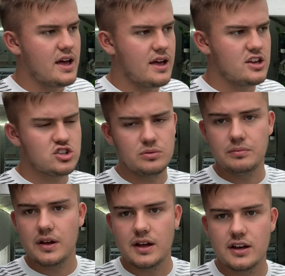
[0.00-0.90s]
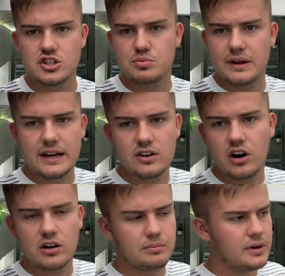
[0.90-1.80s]
some split
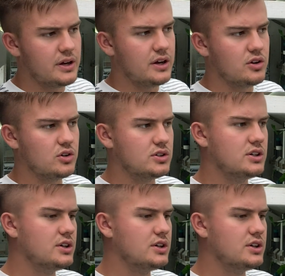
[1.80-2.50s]
cock bird or